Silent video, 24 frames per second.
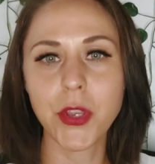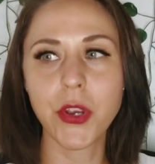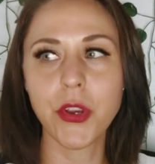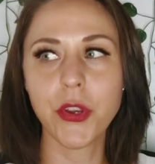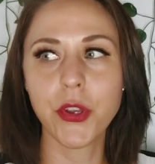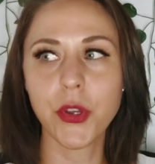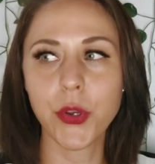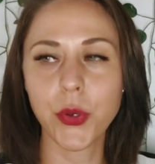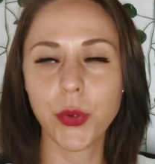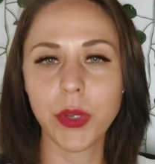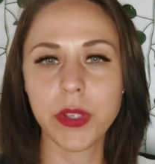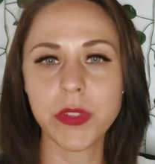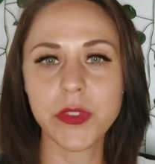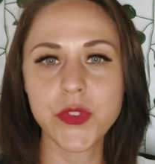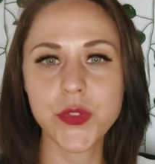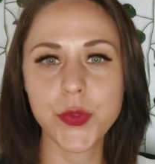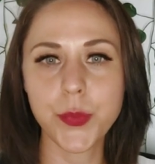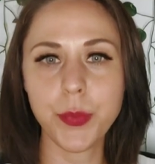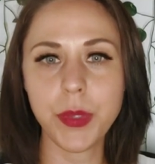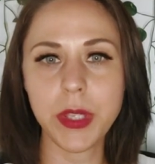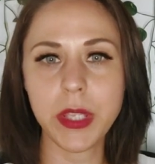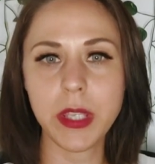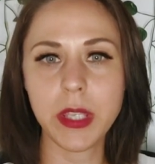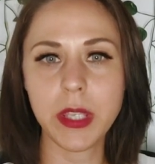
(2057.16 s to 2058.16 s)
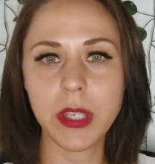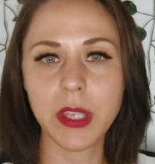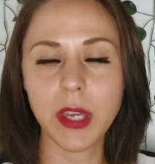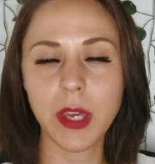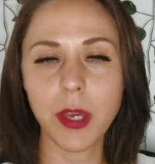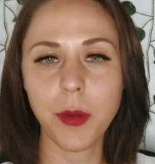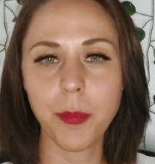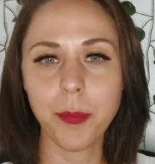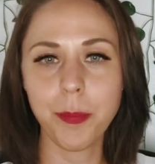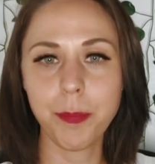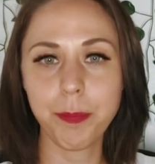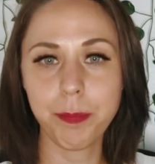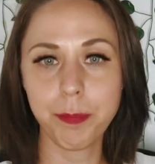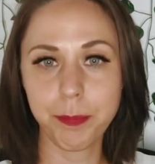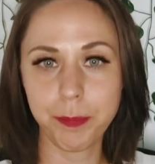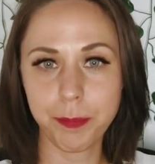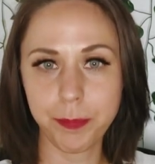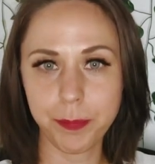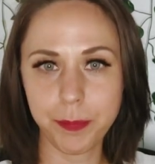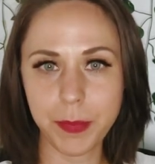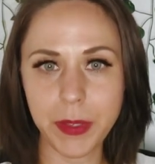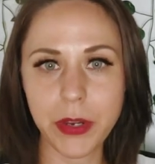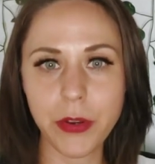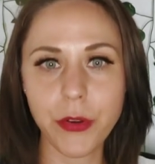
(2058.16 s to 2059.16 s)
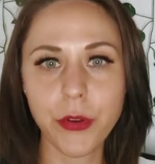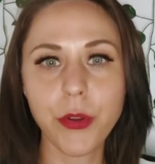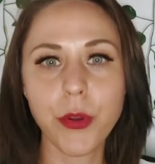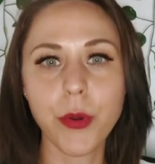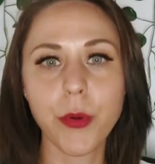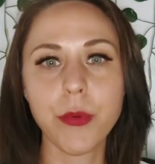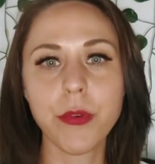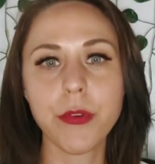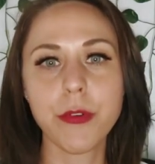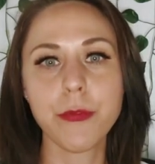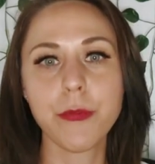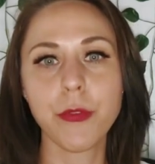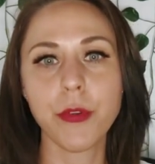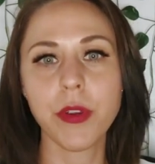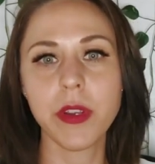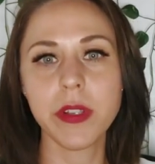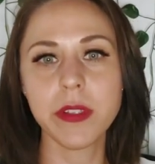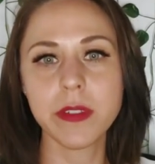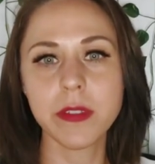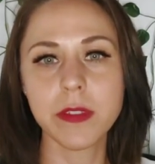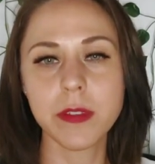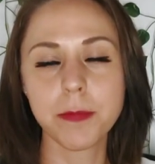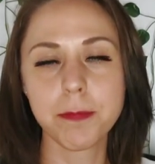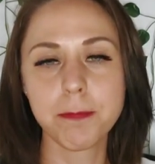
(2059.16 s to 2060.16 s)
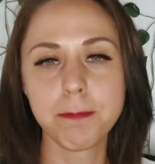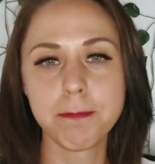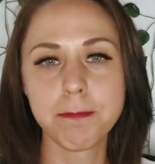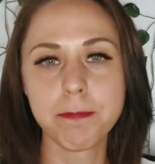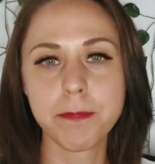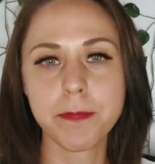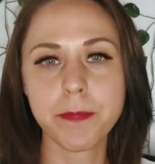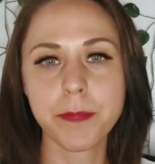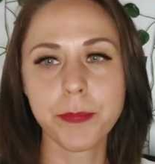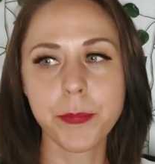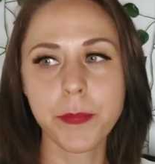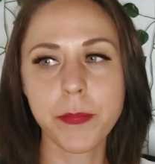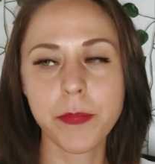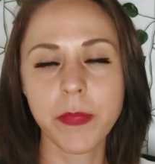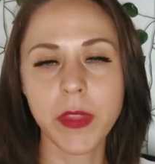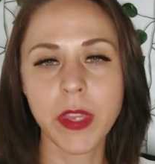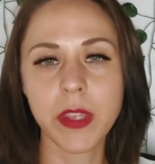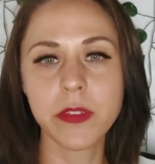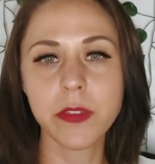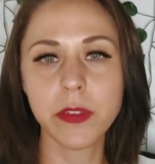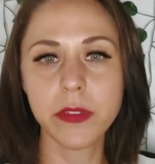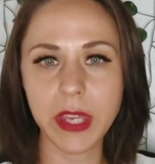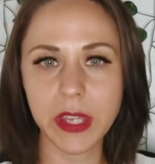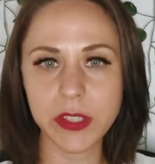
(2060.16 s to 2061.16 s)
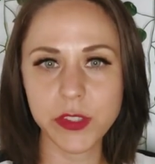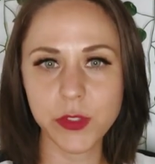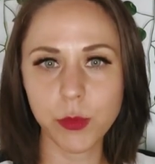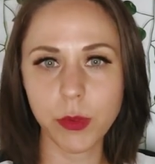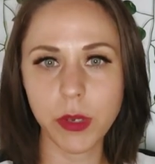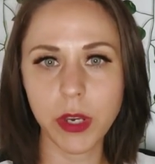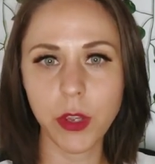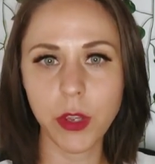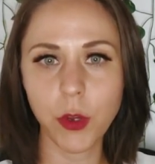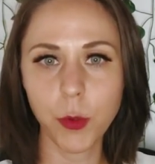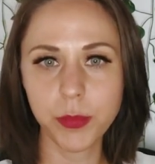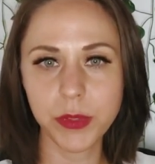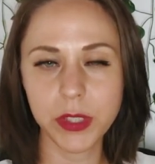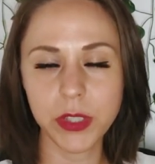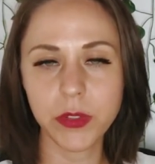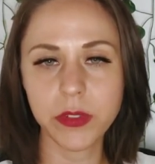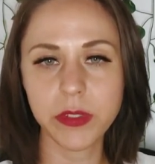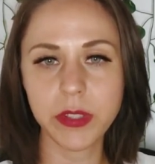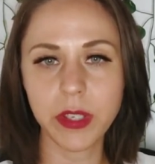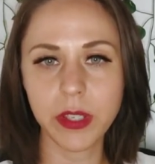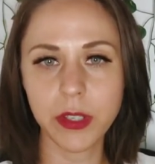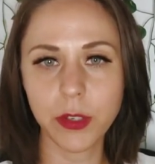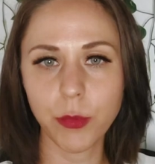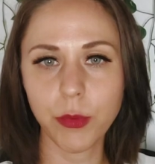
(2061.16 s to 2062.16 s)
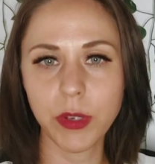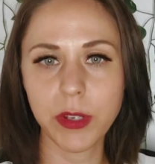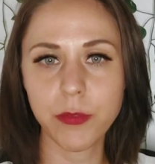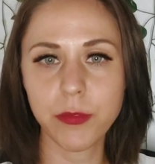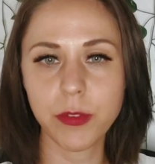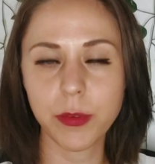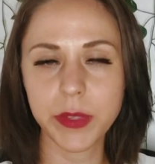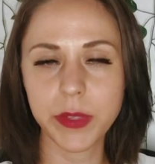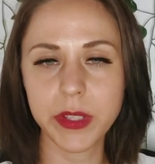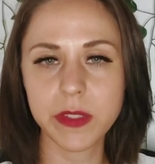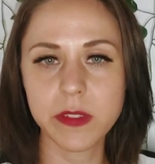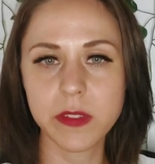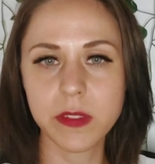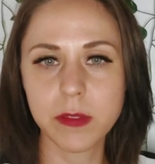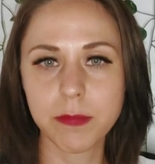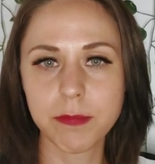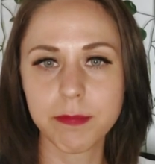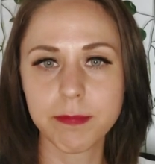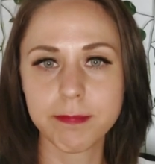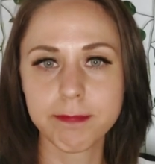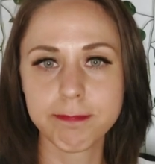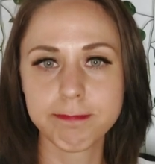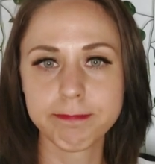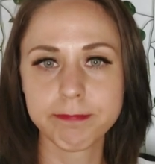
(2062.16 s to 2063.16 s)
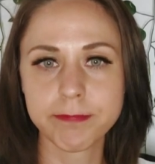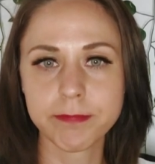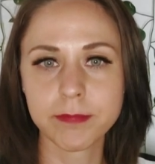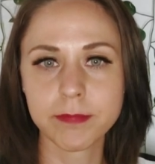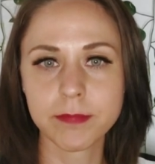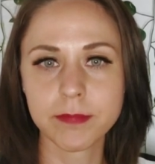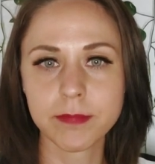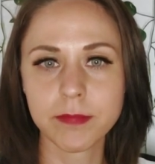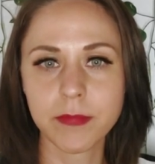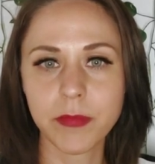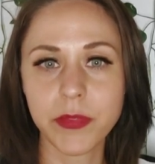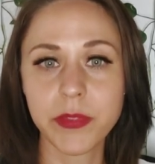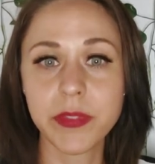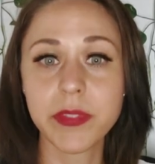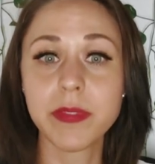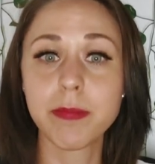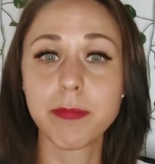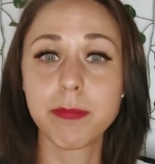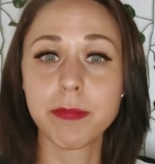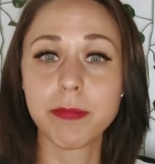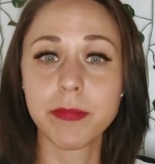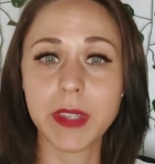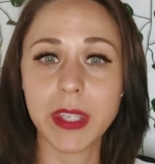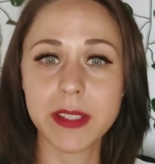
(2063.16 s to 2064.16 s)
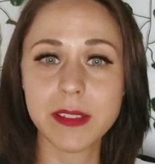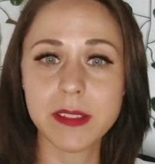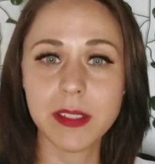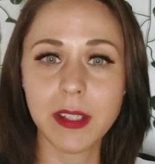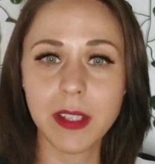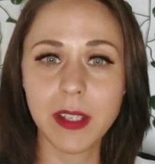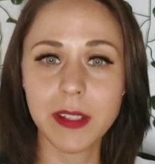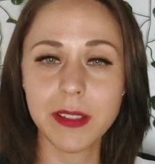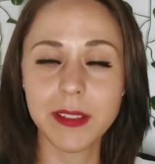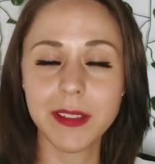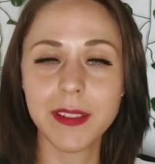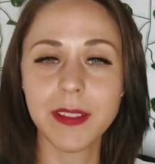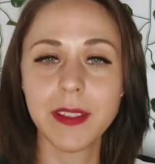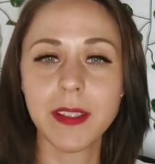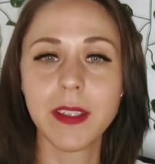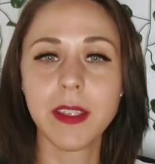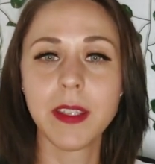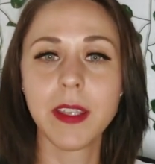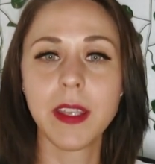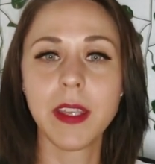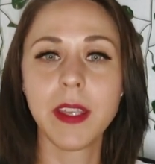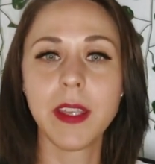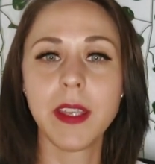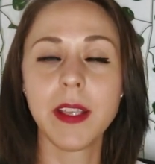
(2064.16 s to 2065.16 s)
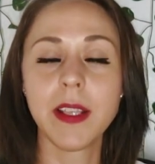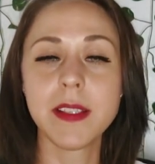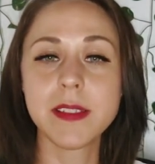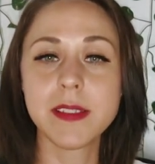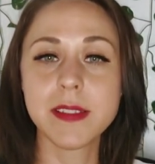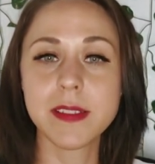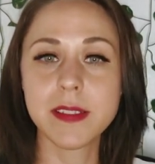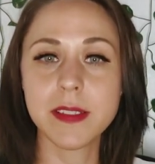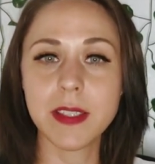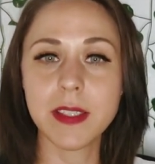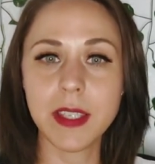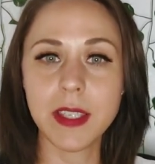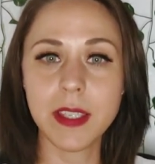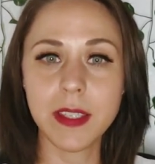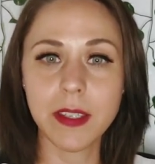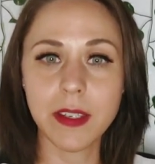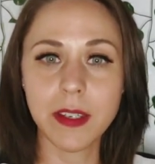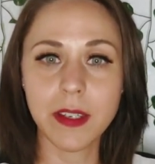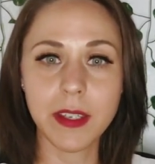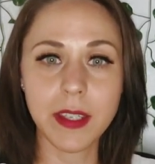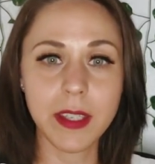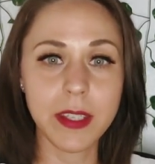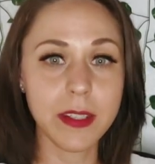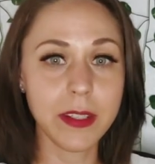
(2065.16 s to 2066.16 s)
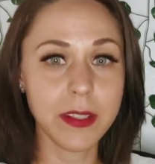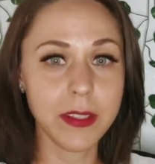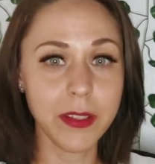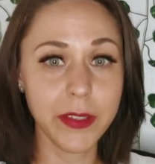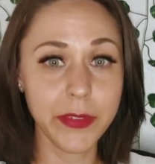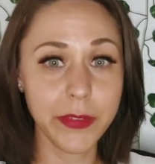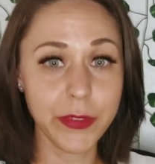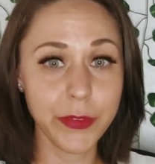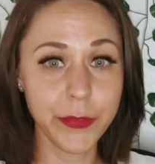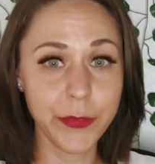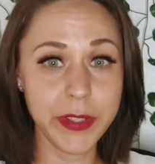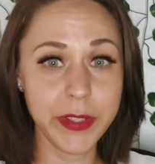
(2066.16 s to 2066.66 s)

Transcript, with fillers: are going to be a better coder for it. So that's what I hope that you take away from this. Thanks a lot. See ya in another